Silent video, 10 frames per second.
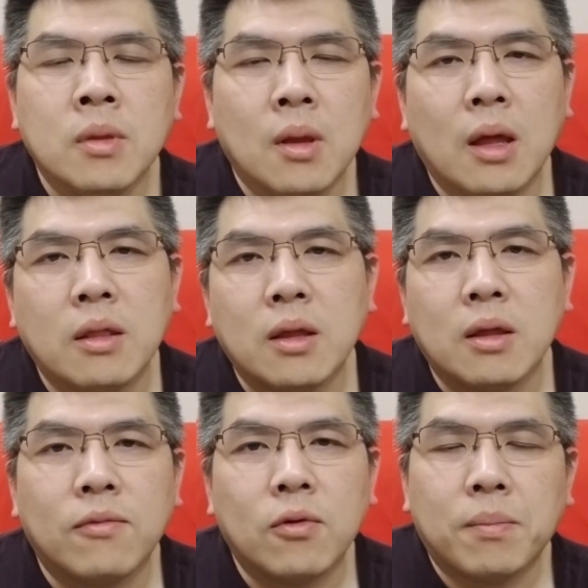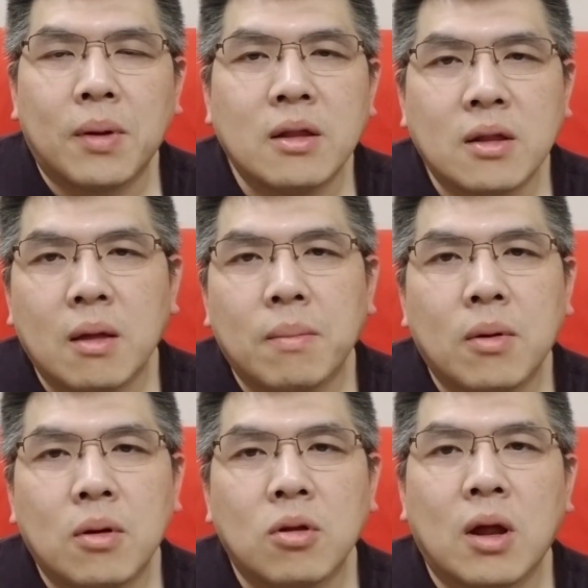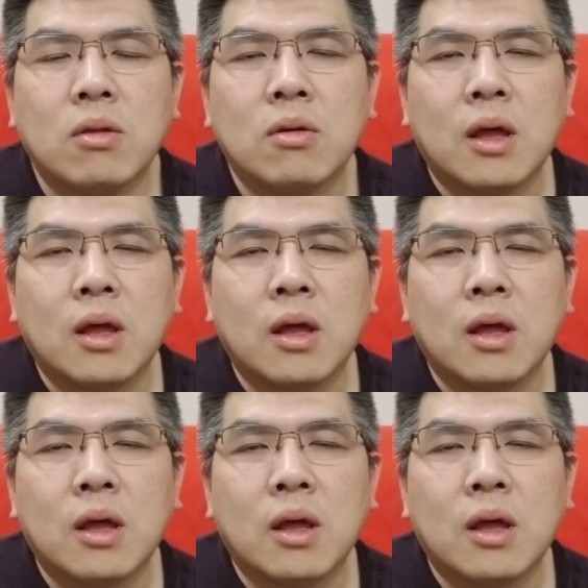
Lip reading: And then if you're basketball, try to